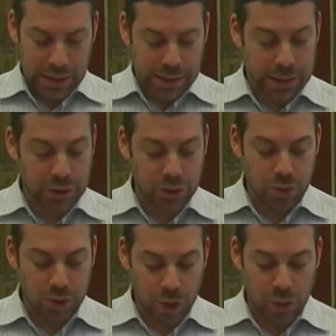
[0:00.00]
Did
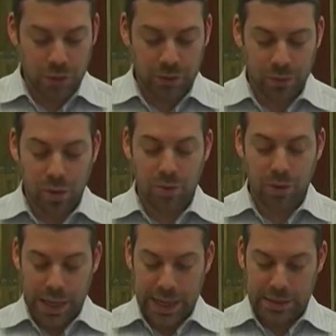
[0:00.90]
you know, the
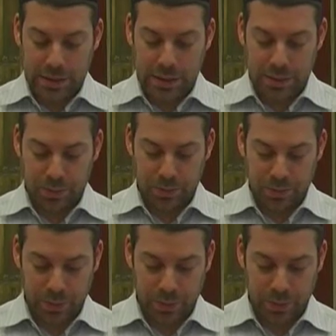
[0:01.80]
former asked him,